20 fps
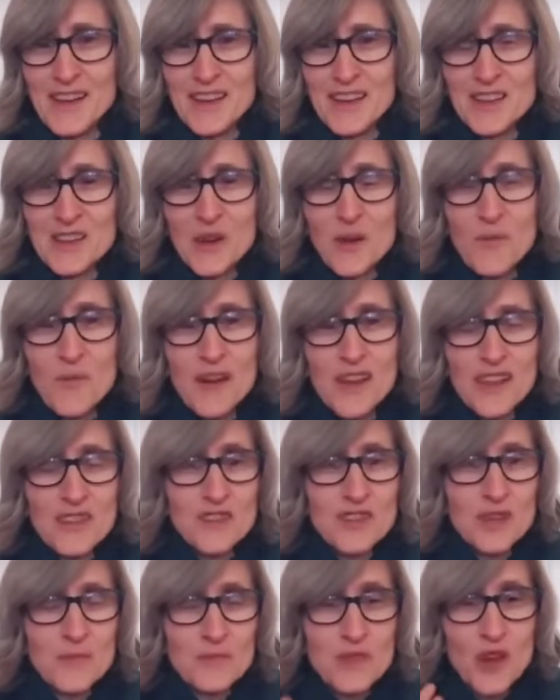You know what
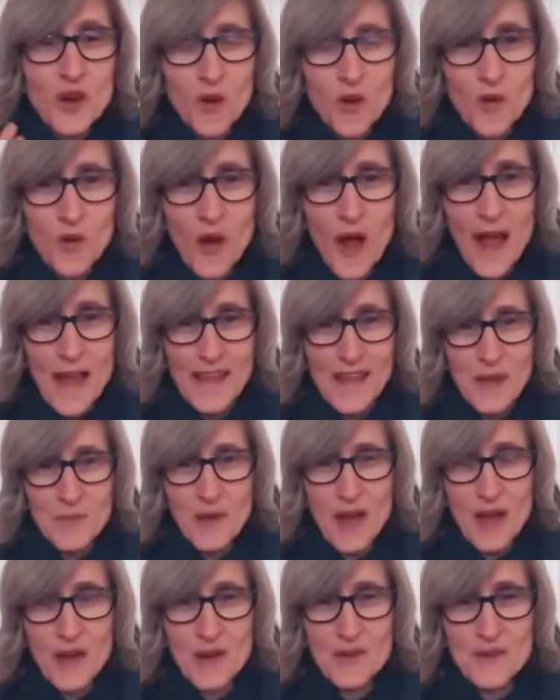you should be crying
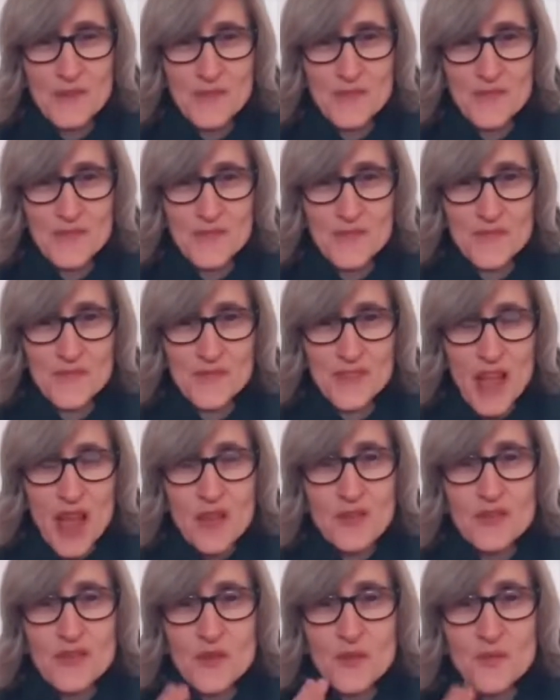about?
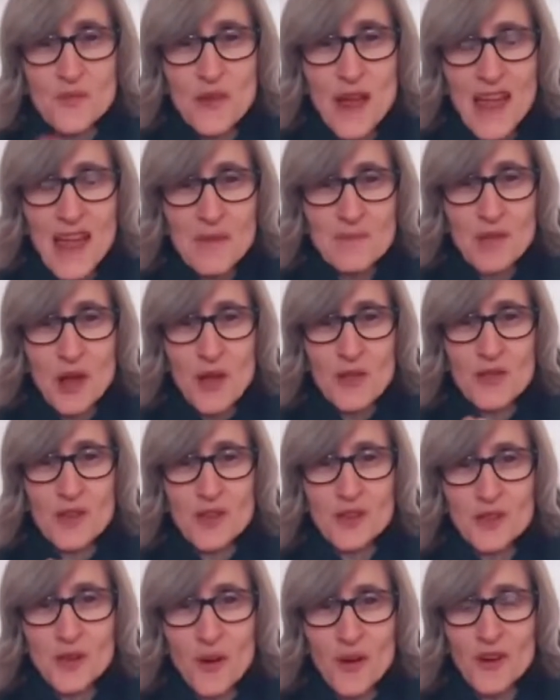The rape,
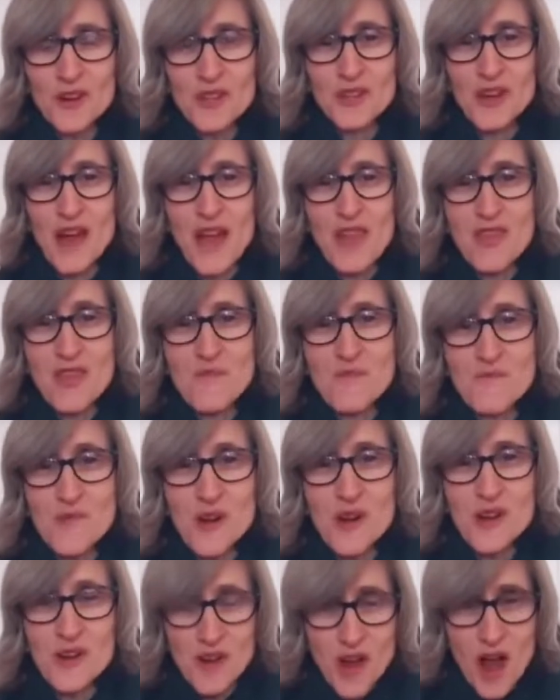the torture, and the
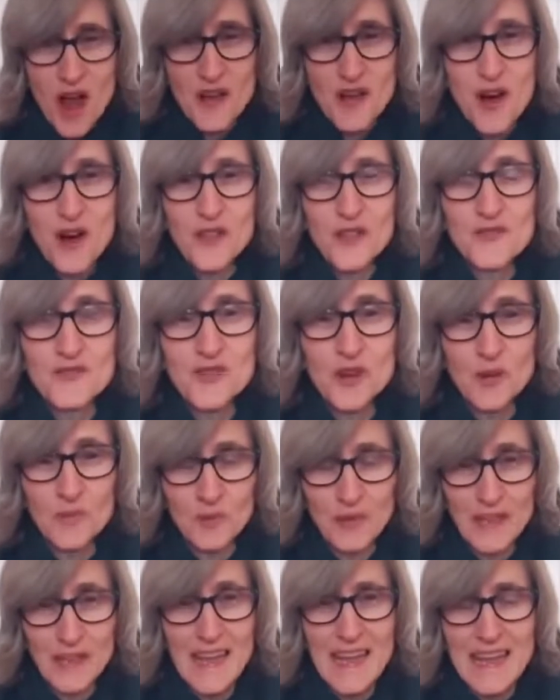murder on all of
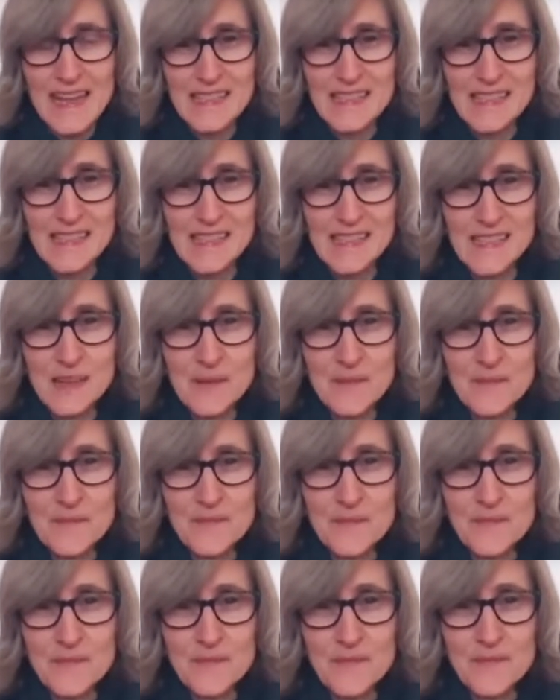your plates.
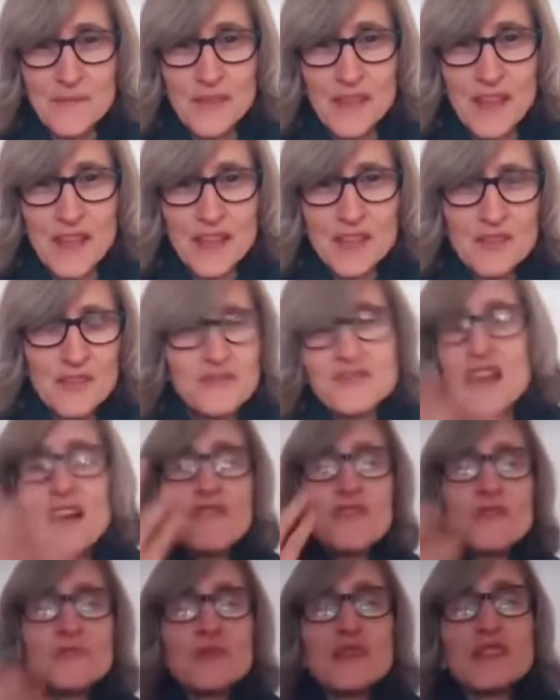You've
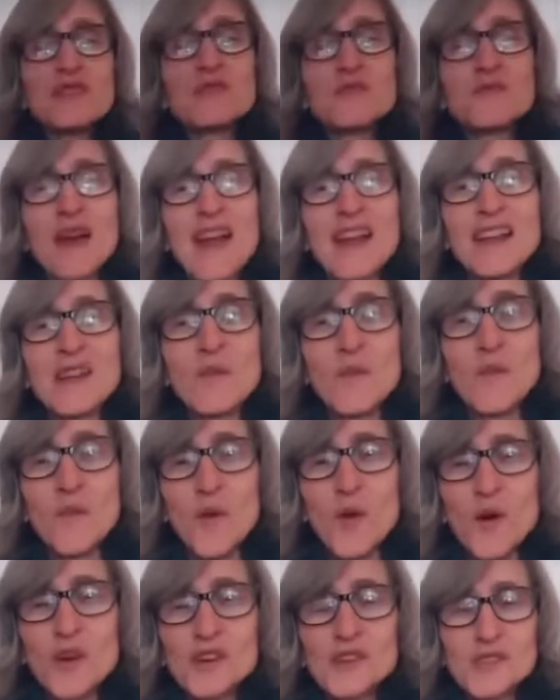never been through any
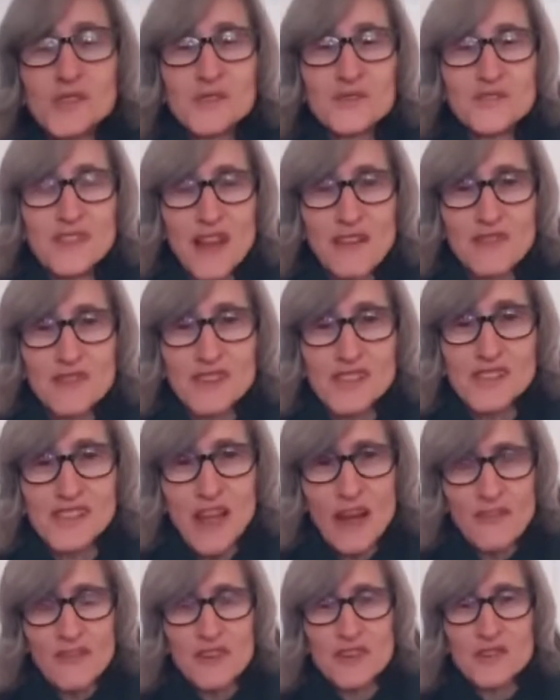wars, you've never
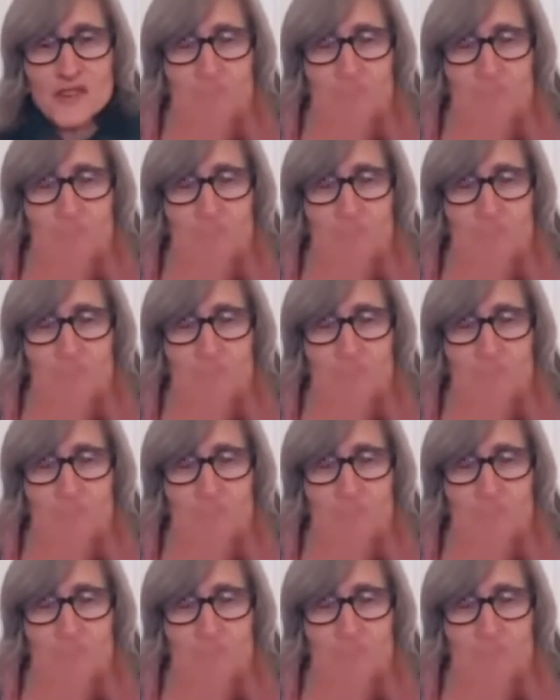suffered,